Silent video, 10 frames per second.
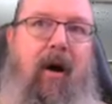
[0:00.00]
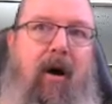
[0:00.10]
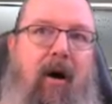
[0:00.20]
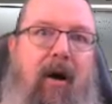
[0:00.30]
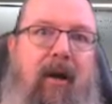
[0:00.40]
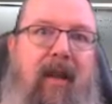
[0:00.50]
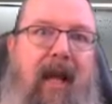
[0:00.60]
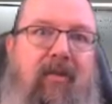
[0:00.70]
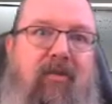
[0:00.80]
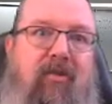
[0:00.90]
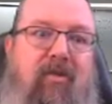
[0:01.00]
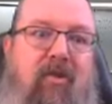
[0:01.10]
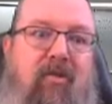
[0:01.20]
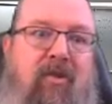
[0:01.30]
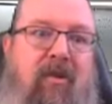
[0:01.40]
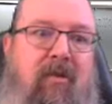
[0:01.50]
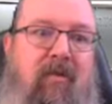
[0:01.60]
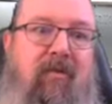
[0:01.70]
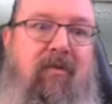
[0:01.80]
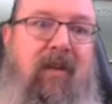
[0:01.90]
on that student
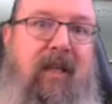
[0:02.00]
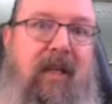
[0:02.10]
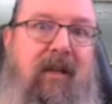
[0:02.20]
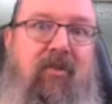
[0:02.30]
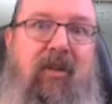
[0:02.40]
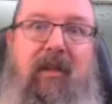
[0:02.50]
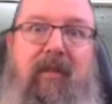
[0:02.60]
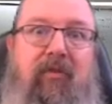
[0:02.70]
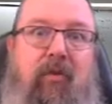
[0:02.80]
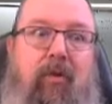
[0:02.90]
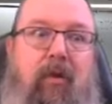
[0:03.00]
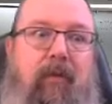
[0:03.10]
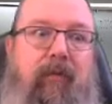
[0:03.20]
when he or she leaves school.